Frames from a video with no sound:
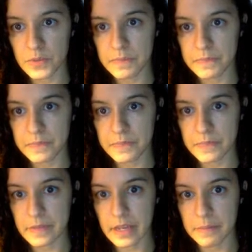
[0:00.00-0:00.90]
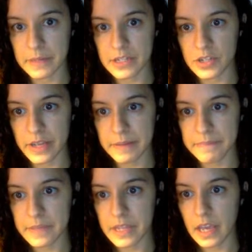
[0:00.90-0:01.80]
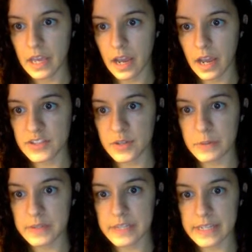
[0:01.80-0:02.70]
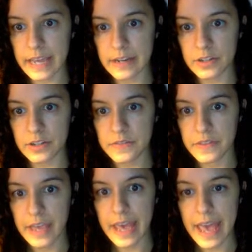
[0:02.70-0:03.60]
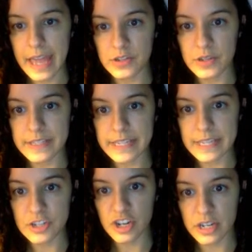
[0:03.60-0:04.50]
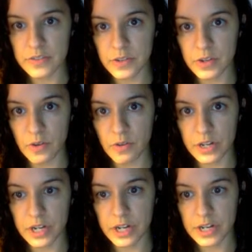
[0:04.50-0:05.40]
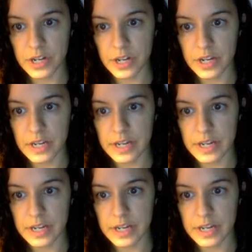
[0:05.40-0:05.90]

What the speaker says: Oops, I didn't mean to do that. All right, so here was the title, and you can see it transferred over